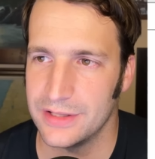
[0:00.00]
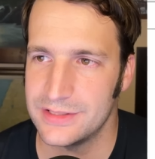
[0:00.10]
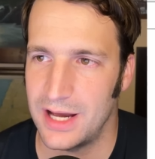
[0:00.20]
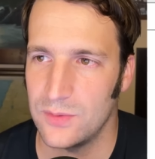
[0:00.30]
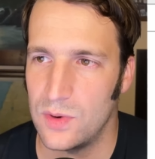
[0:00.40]

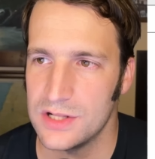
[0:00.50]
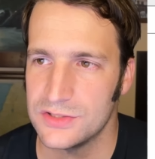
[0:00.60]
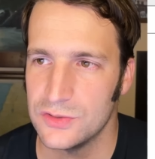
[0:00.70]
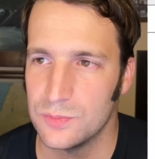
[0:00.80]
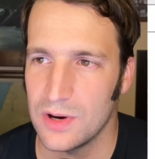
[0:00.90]
Taiwan's
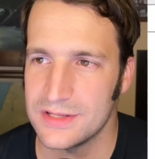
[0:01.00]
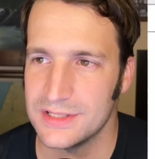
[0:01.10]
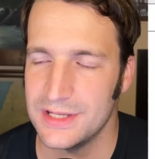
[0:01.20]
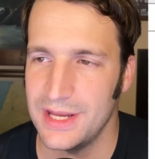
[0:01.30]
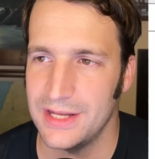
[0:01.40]
new
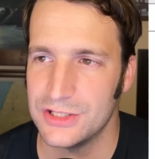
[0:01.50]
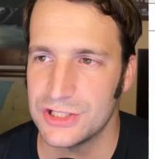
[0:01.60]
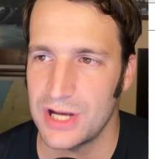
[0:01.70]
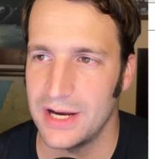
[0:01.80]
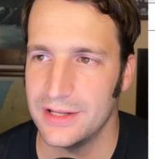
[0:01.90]
president and
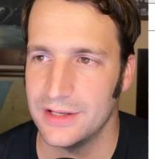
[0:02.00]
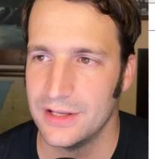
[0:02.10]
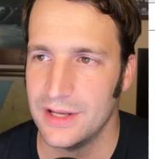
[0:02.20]
China.